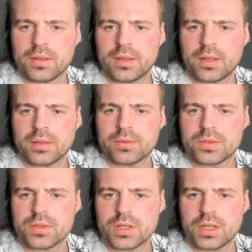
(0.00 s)
F
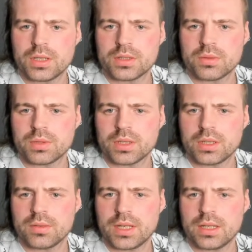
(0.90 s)
to change, and we can give
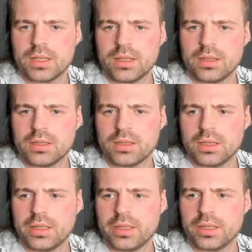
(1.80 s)
that a
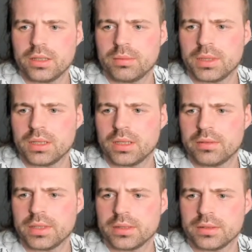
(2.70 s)
little bit of loving.